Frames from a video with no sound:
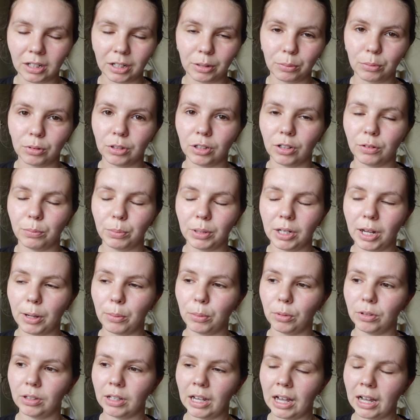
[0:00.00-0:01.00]
I wouldn't have been
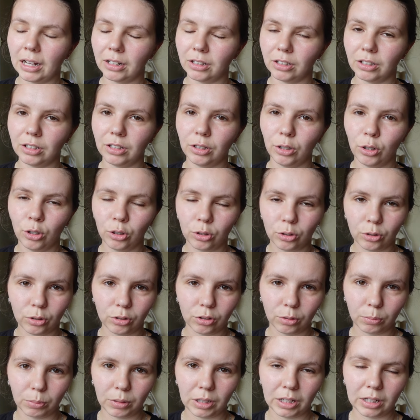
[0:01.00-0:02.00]
able to add a hook or
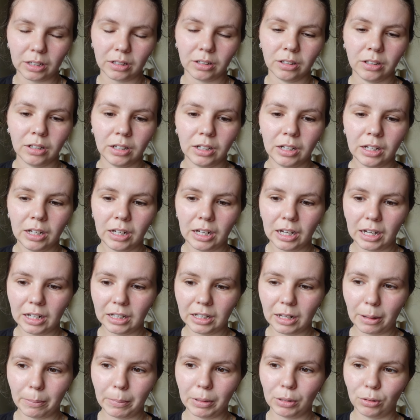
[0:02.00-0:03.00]
something in
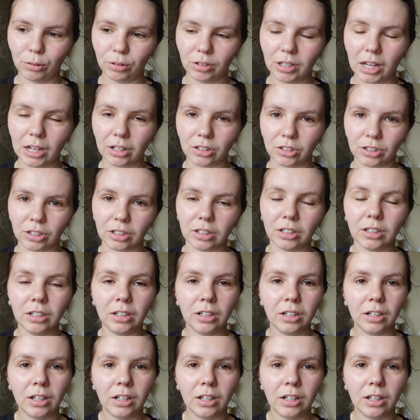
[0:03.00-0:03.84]
that middle section.